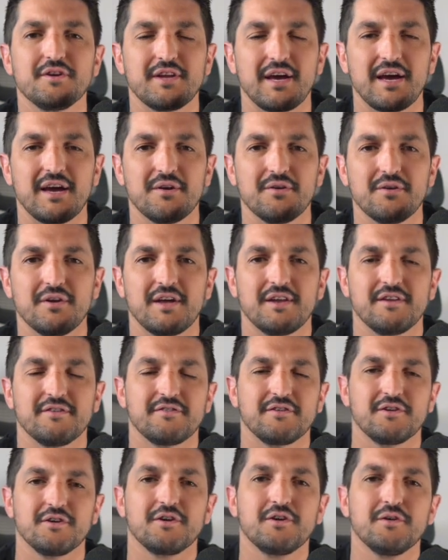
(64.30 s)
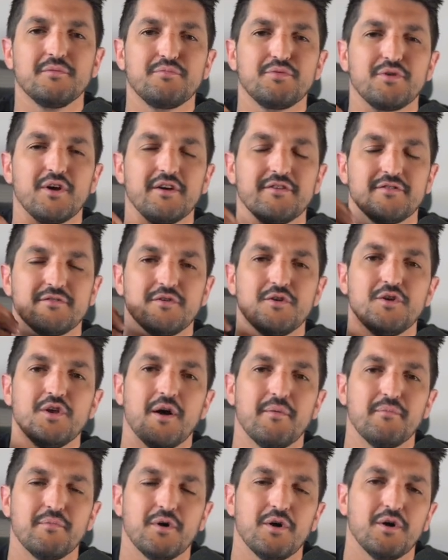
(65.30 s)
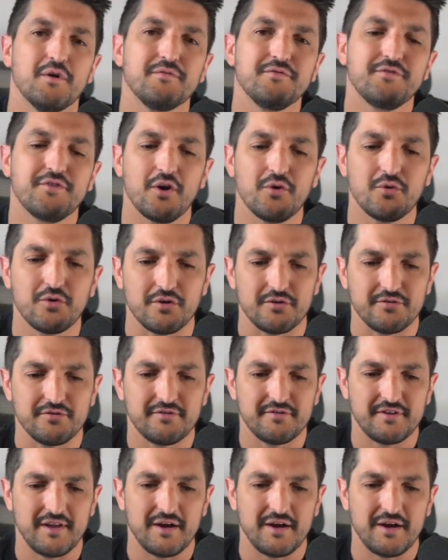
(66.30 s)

down and it's going to comprise of a number of tokens.